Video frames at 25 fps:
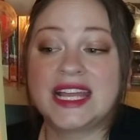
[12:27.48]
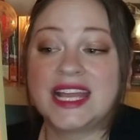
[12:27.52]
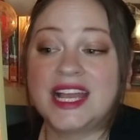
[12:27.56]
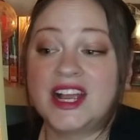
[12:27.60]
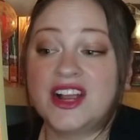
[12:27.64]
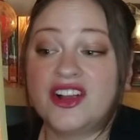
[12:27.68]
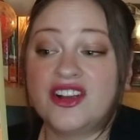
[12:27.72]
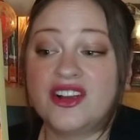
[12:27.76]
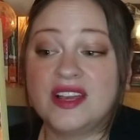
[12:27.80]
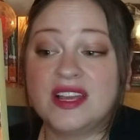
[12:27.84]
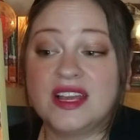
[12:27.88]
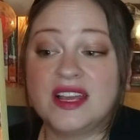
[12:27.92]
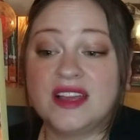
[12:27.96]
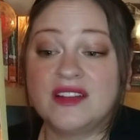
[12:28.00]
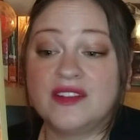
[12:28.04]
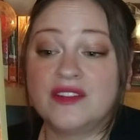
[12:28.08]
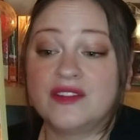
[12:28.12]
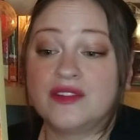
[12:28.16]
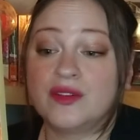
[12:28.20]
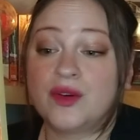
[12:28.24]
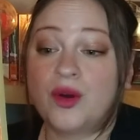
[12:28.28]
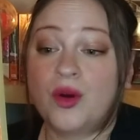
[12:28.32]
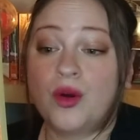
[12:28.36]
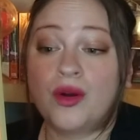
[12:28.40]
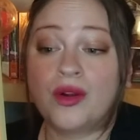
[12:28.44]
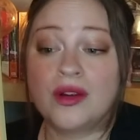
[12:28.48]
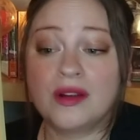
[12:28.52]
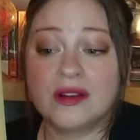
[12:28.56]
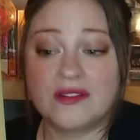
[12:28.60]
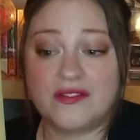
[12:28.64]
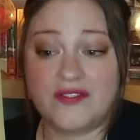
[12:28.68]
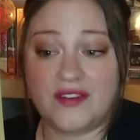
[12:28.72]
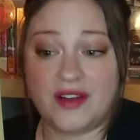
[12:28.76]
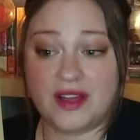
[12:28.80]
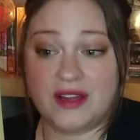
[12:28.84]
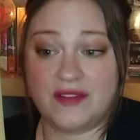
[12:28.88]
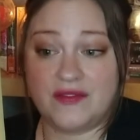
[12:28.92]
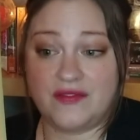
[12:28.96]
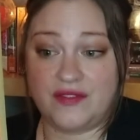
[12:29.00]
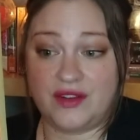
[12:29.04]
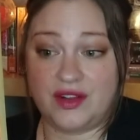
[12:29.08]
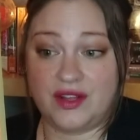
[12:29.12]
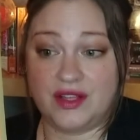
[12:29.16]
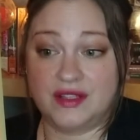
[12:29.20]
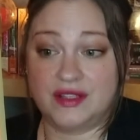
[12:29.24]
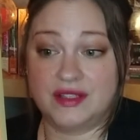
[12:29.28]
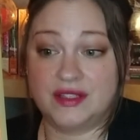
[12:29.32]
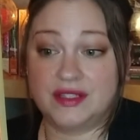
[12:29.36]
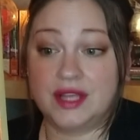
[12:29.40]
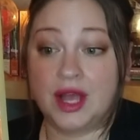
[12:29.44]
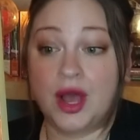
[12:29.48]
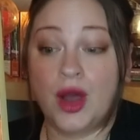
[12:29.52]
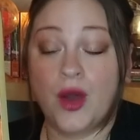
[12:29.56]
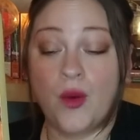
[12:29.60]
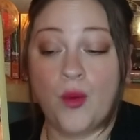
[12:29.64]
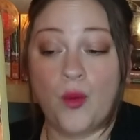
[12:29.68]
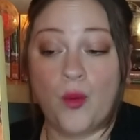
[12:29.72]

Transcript: Carrie and her horrified friends